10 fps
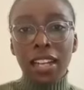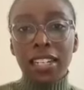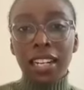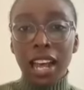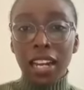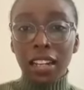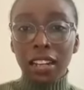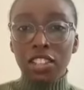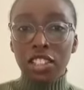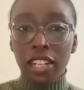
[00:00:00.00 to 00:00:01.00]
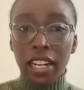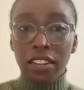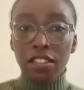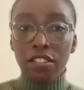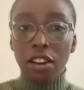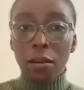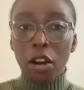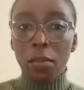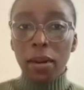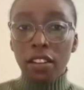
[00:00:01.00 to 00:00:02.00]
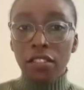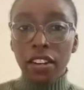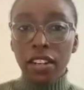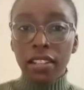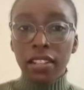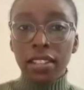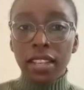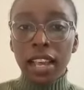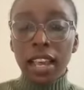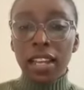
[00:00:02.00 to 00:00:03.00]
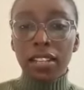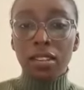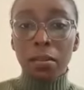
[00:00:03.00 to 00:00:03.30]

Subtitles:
Delilah Shannon from Urban Outfitters, and